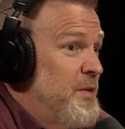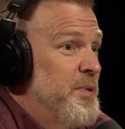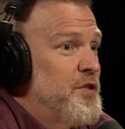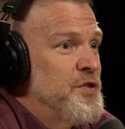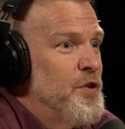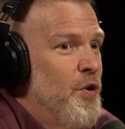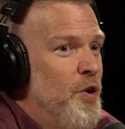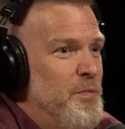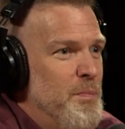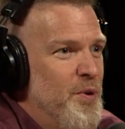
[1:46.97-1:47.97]
but there's no
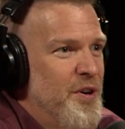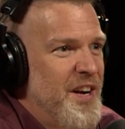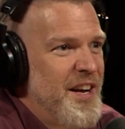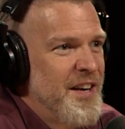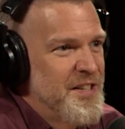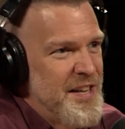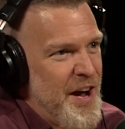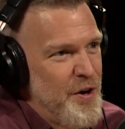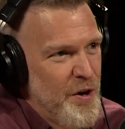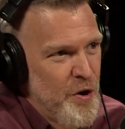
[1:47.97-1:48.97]
home to put it in because
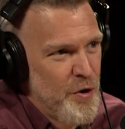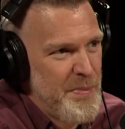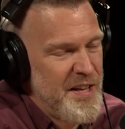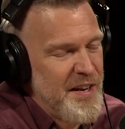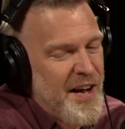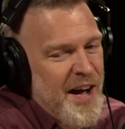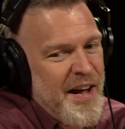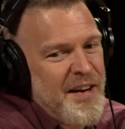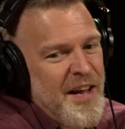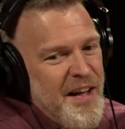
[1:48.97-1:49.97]
now your loan will be
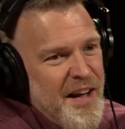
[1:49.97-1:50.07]
denied.